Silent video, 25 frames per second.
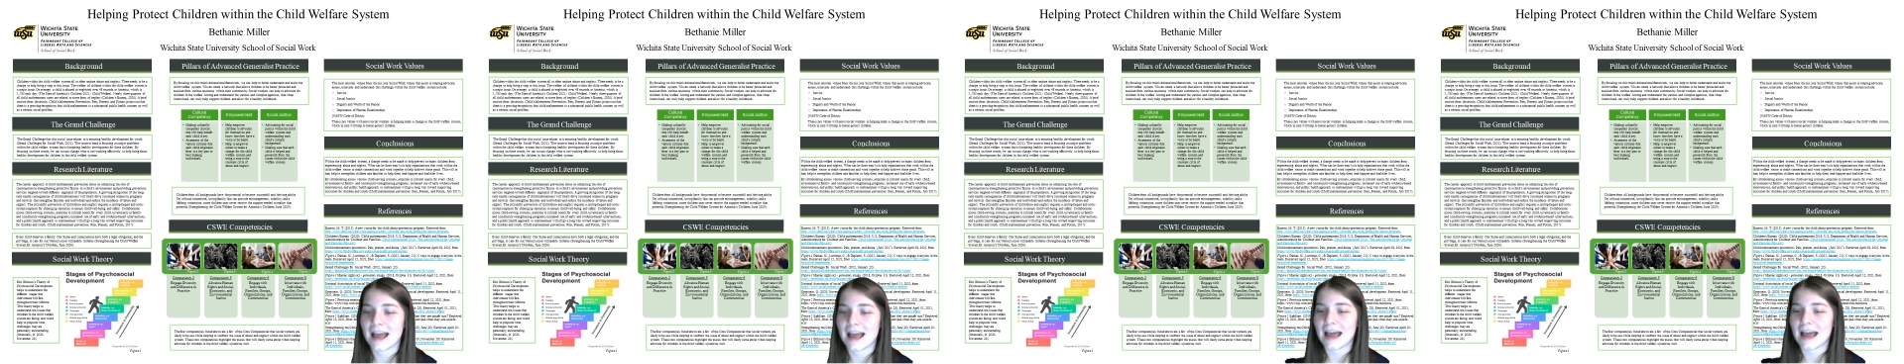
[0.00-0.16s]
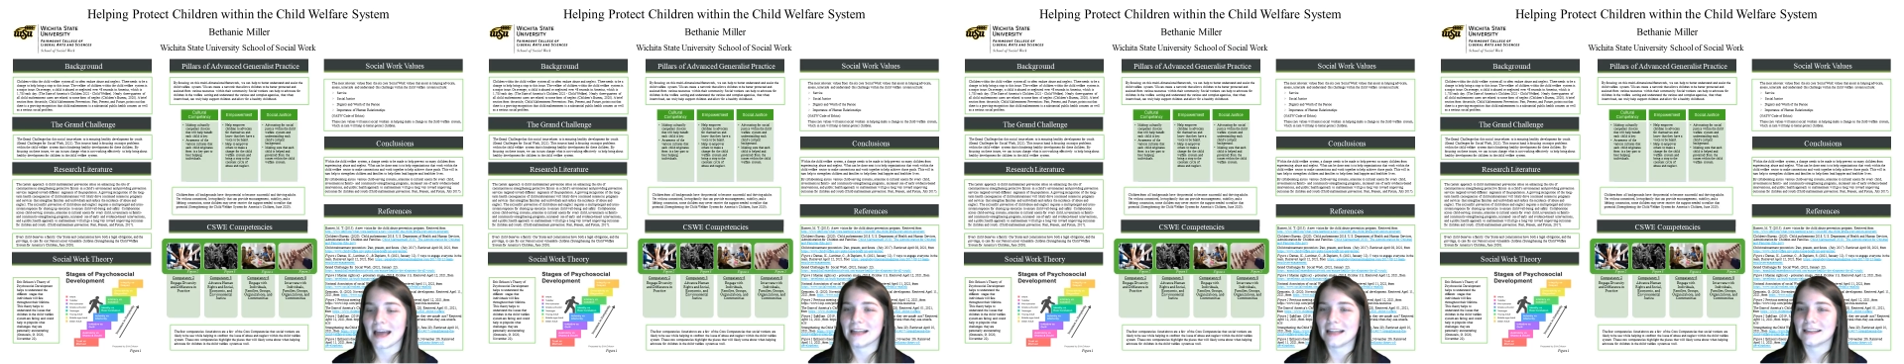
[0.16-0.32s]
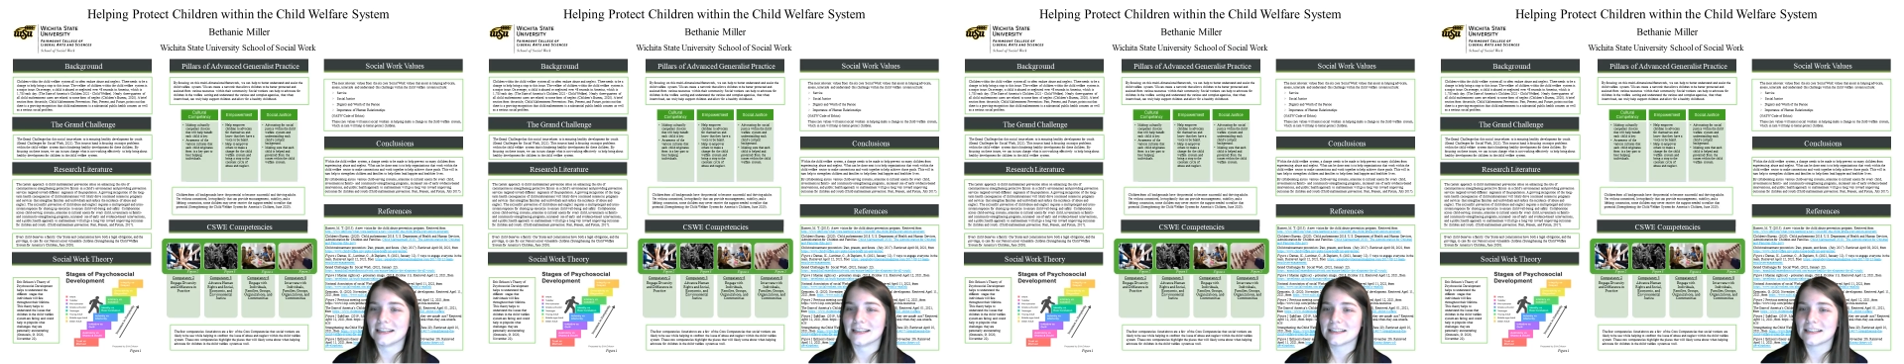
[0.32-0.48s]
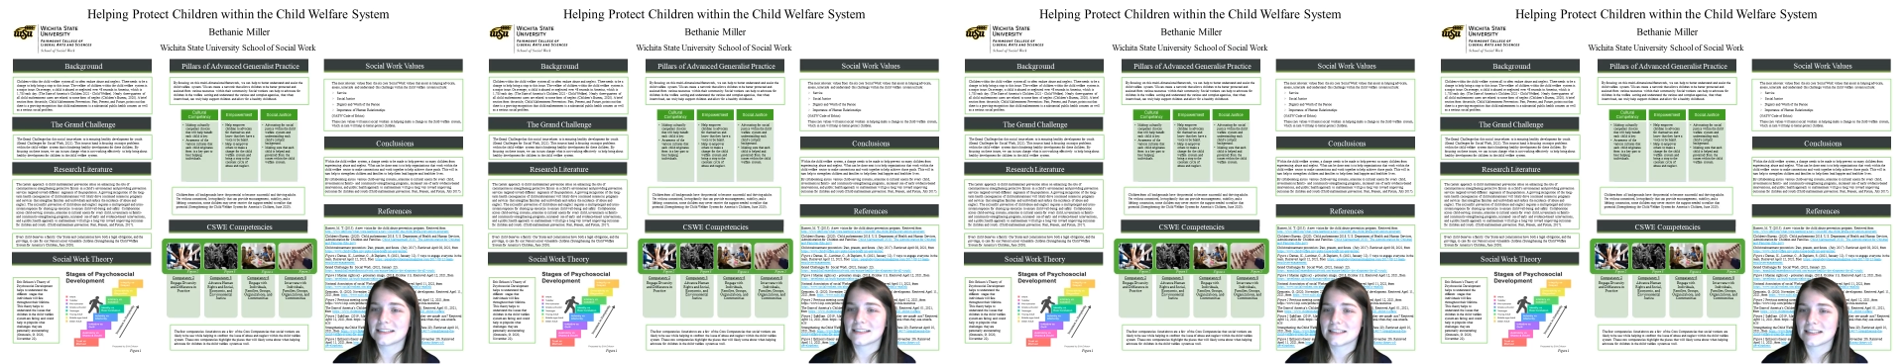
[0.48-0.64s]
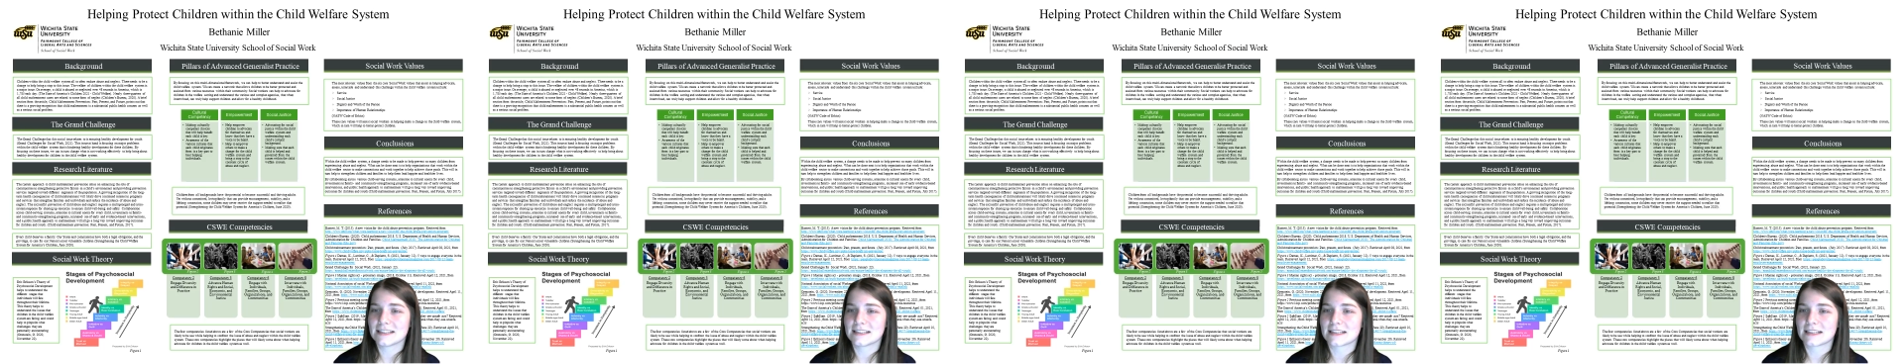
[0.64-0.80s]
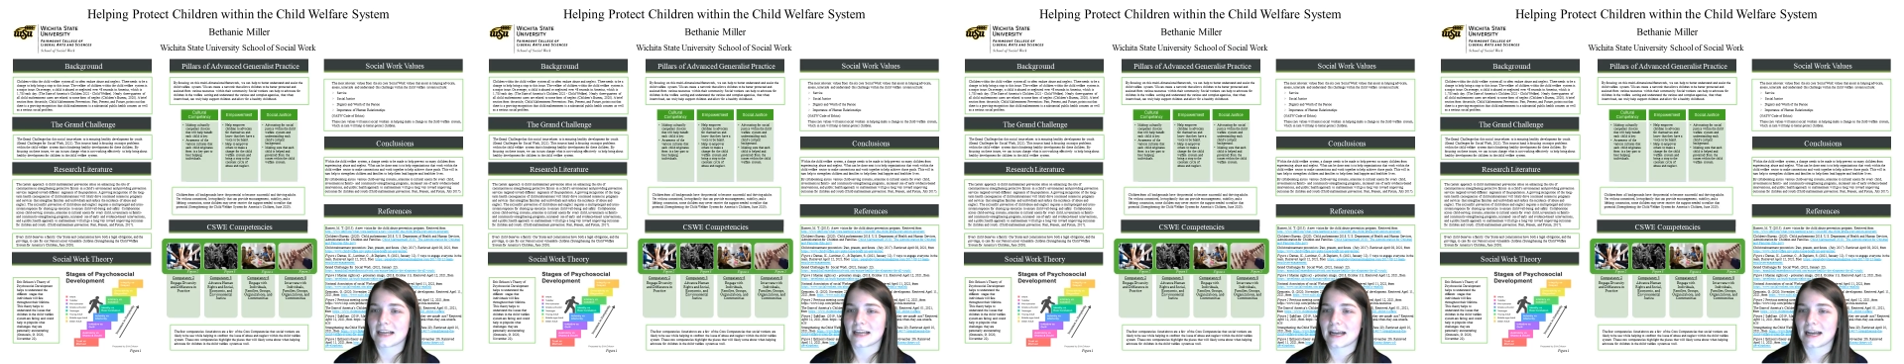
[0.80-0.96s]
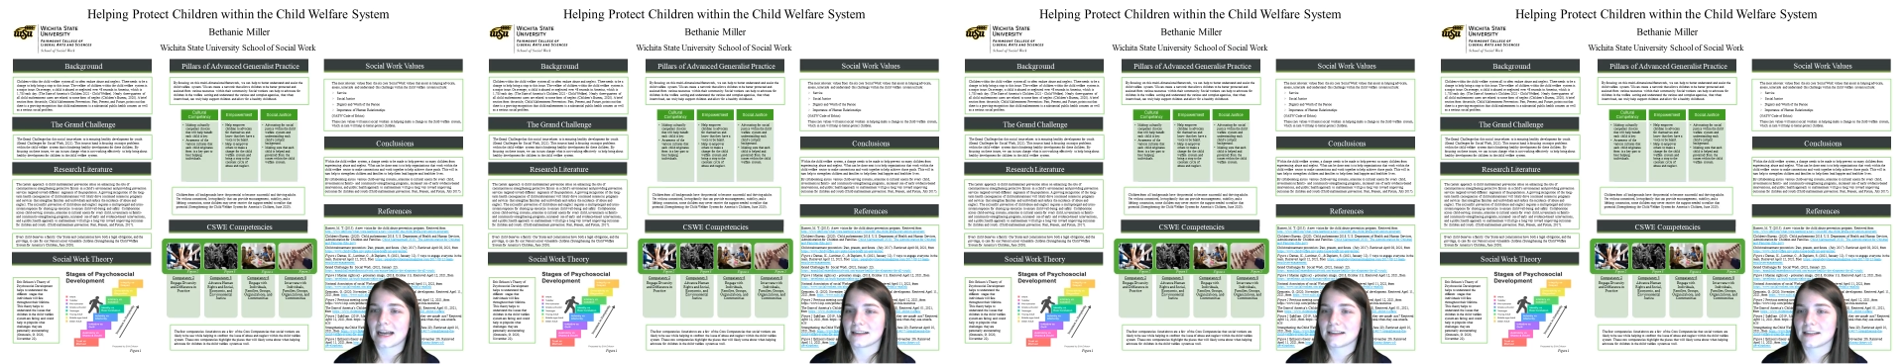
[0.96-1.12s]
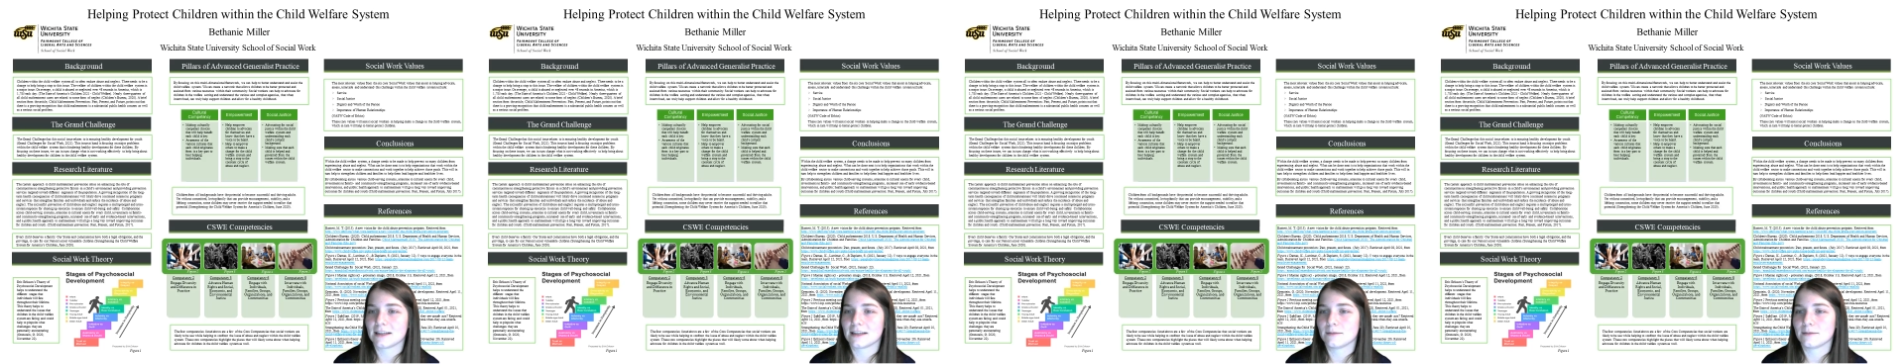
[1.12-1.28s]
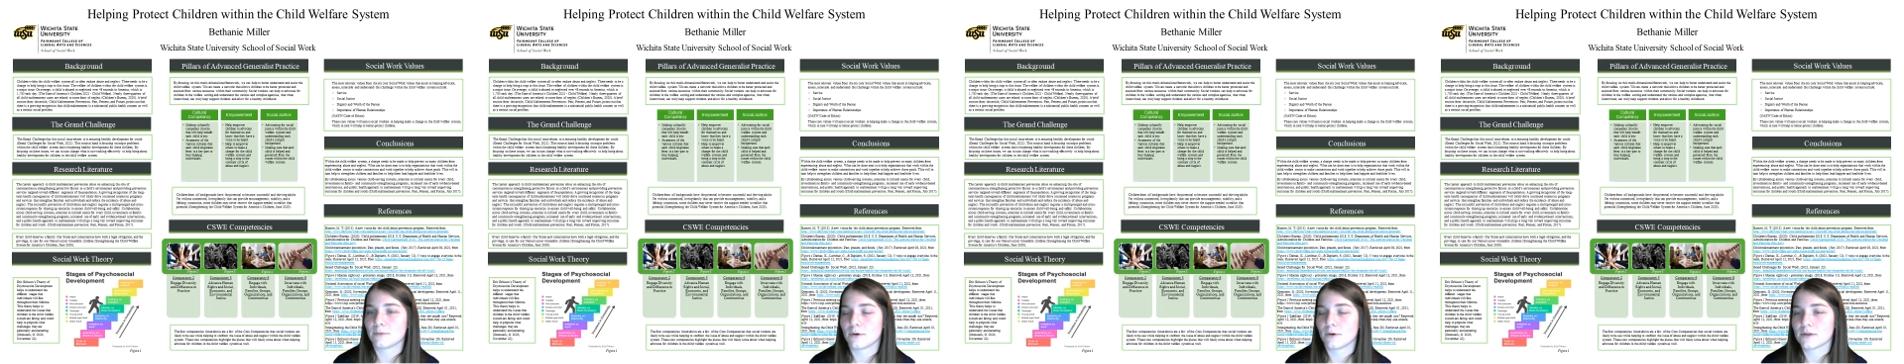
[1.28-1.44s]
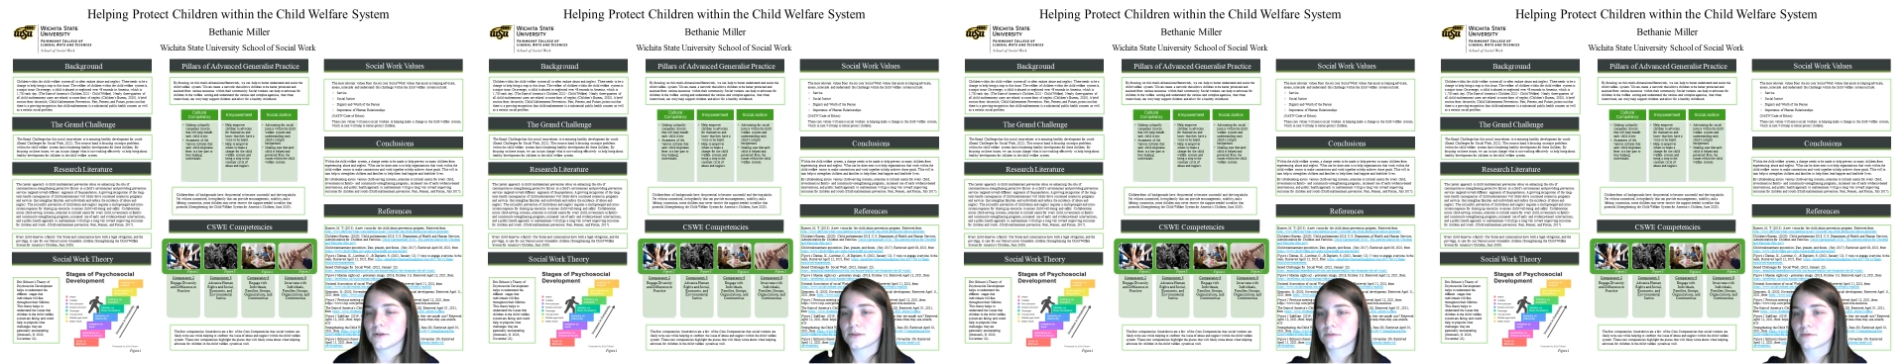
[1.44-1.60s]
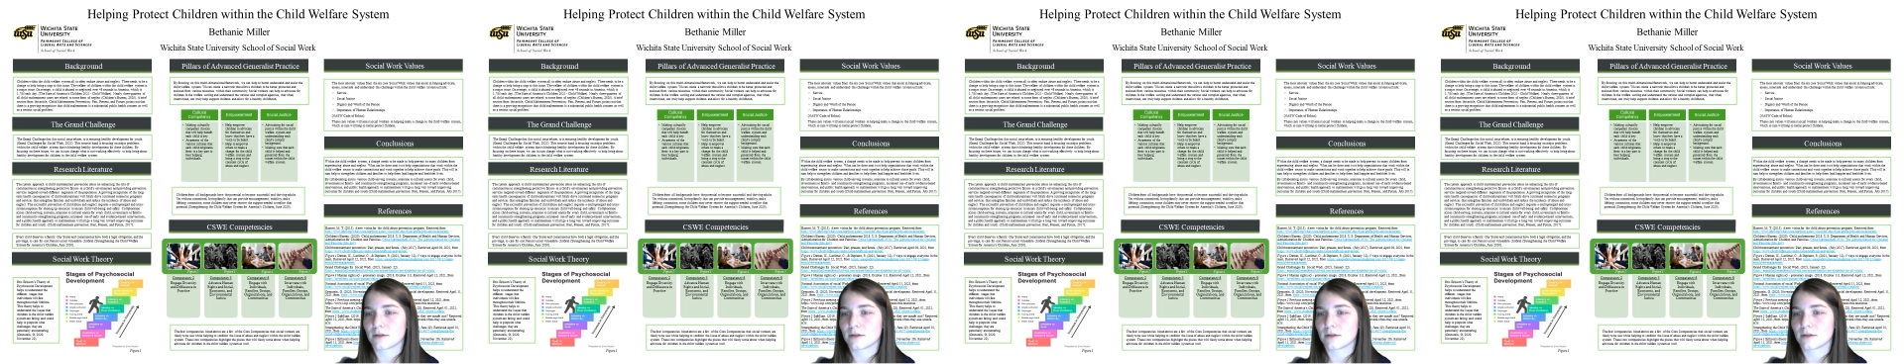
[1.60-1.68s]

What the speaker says: And this is that the most